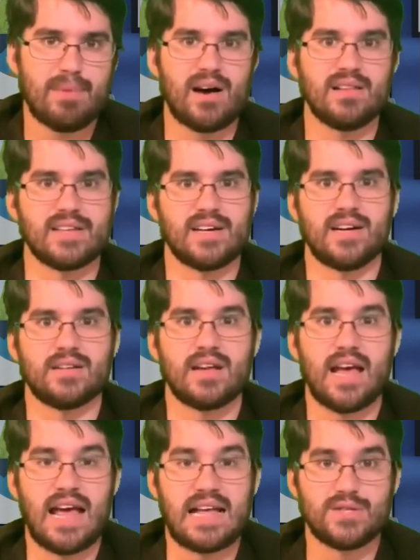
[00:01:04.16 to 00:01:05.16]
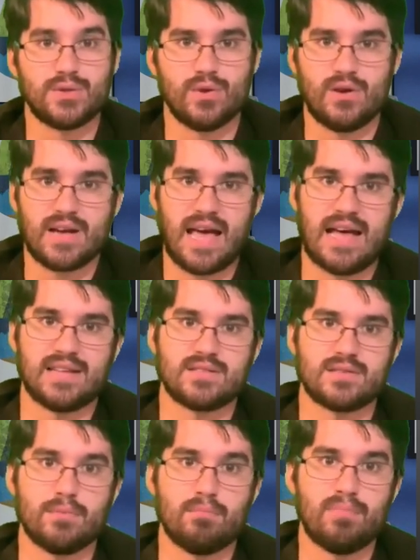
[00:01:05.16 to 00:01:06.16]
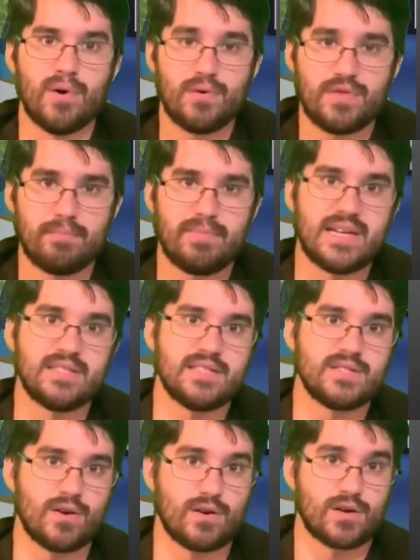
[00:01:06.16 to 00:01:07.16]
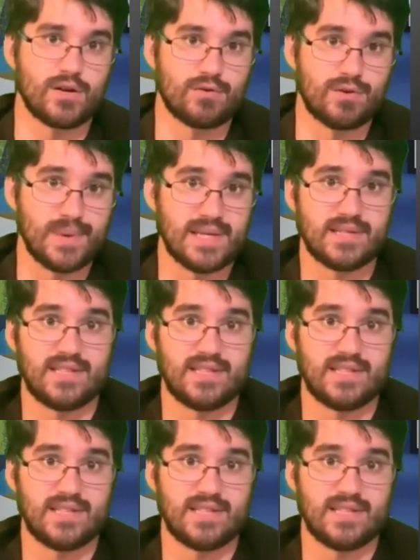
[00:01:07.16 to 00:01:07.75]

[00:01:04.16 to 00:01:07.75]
polygon as long as both bases are congruent,